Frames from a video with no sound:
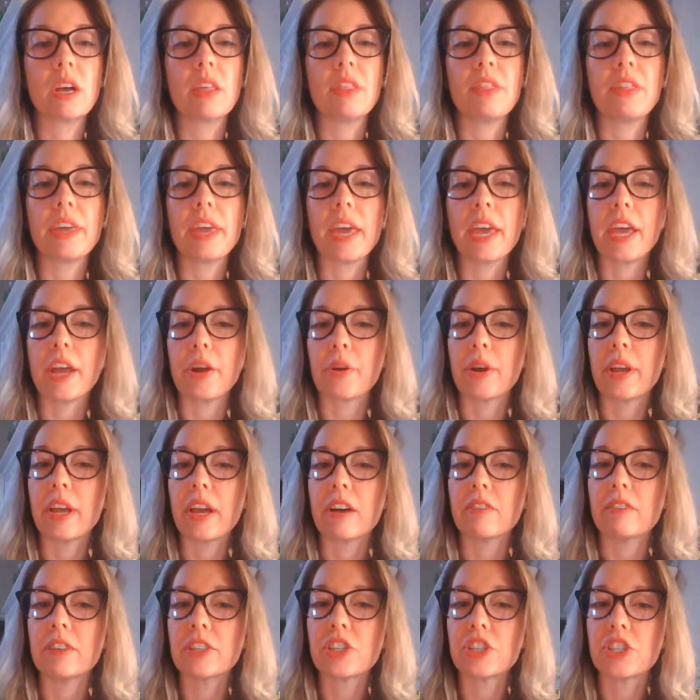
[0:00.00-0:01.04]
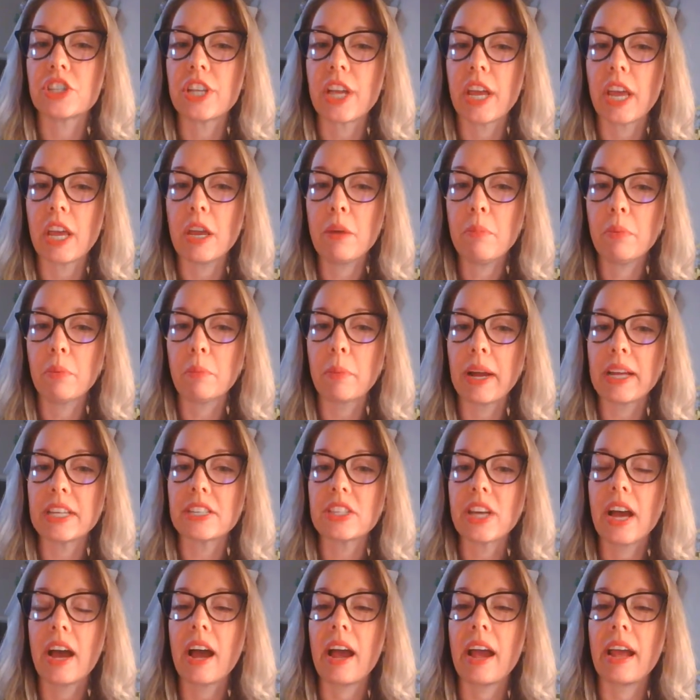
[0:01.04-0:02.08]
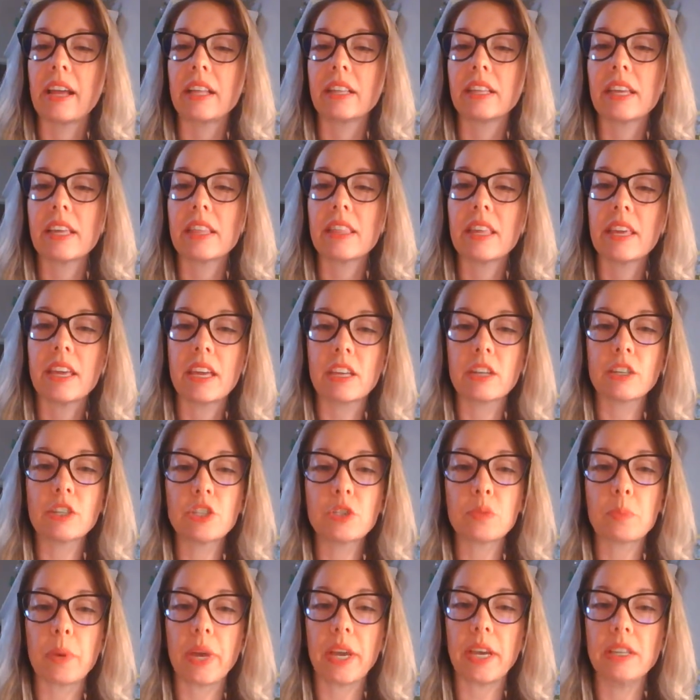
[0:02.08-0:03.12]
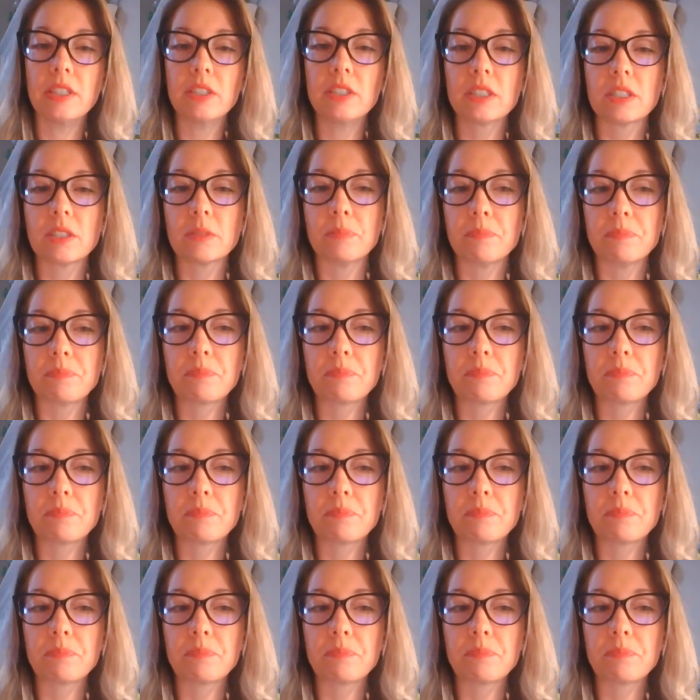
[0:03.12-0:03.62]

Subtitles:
the area of a shape by tiling the inner space